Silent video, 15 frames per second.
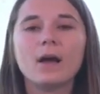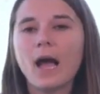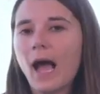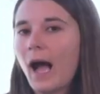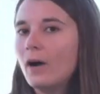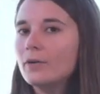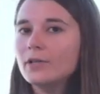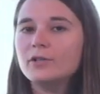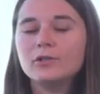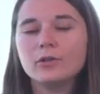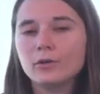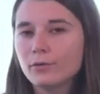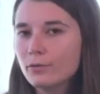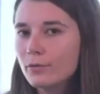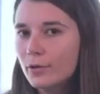how did you
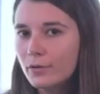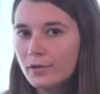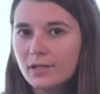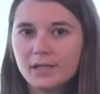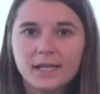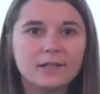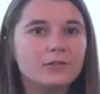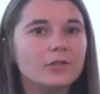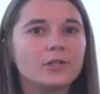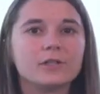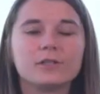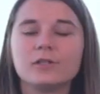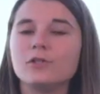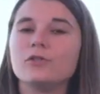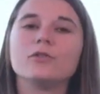go through those
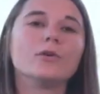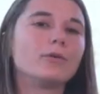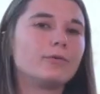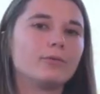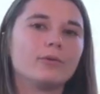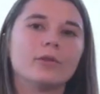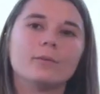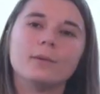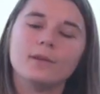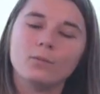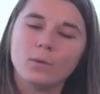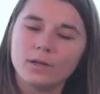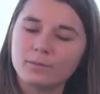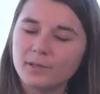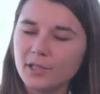stages? Did you go through them in
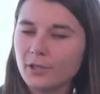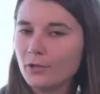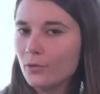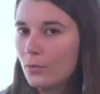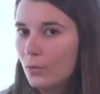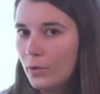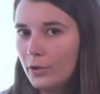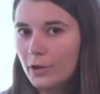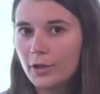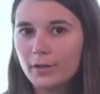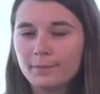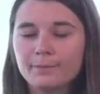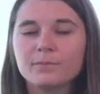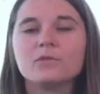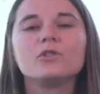one particular order?
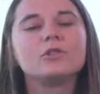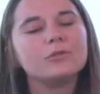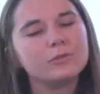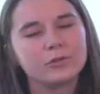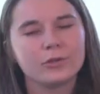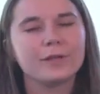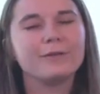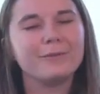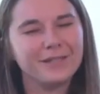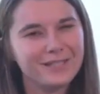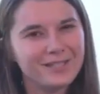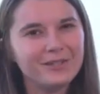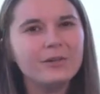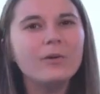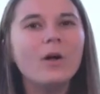Usually we
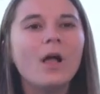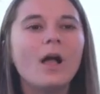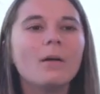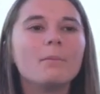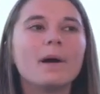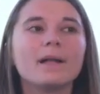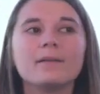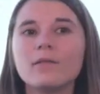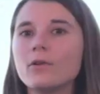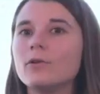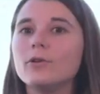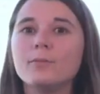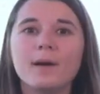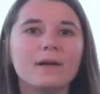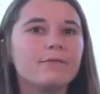do, but
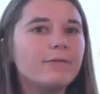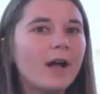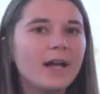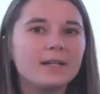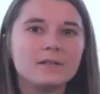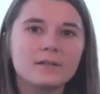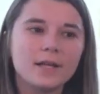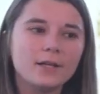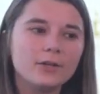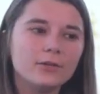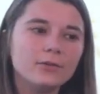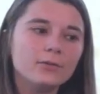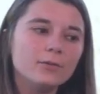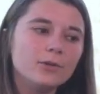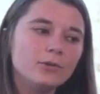you may find that
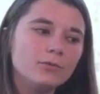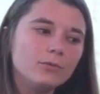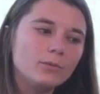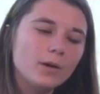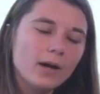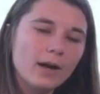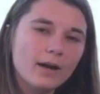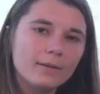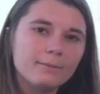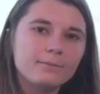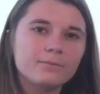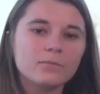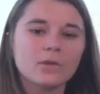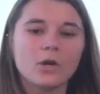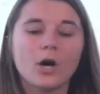you
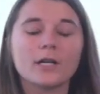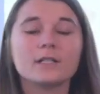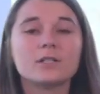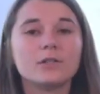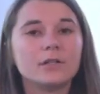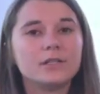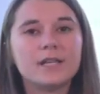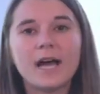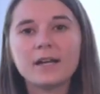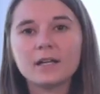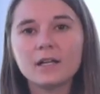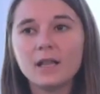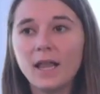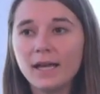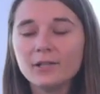got to the data
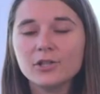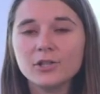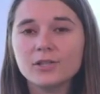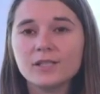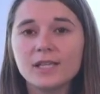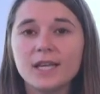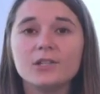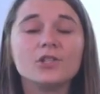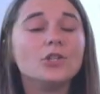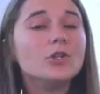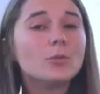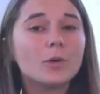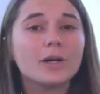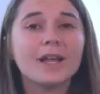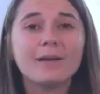collection stage and you
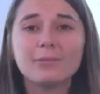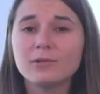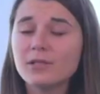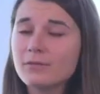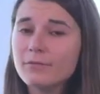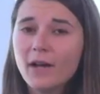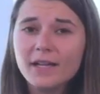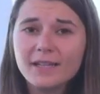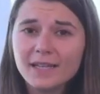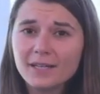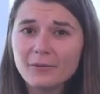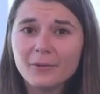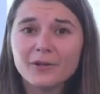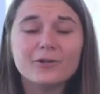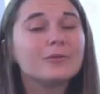weren't able to find
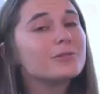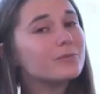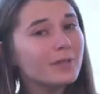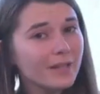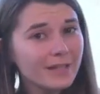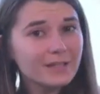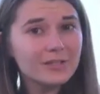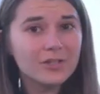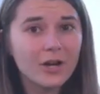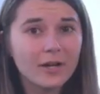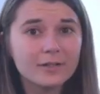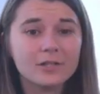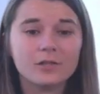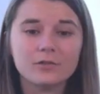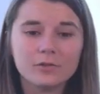anyone who was willing to
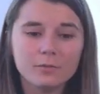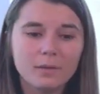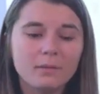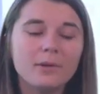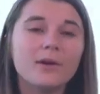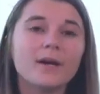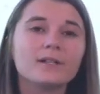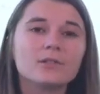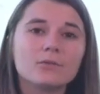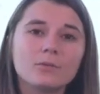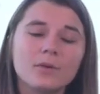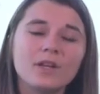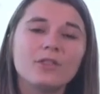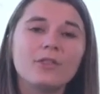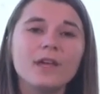talk to you. So maybe you had to
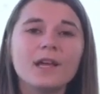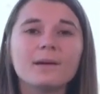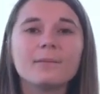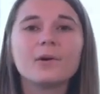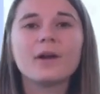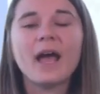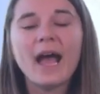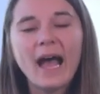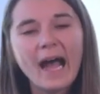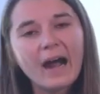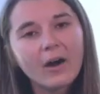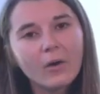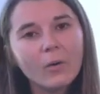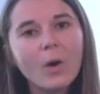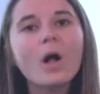rethink about
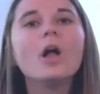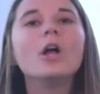how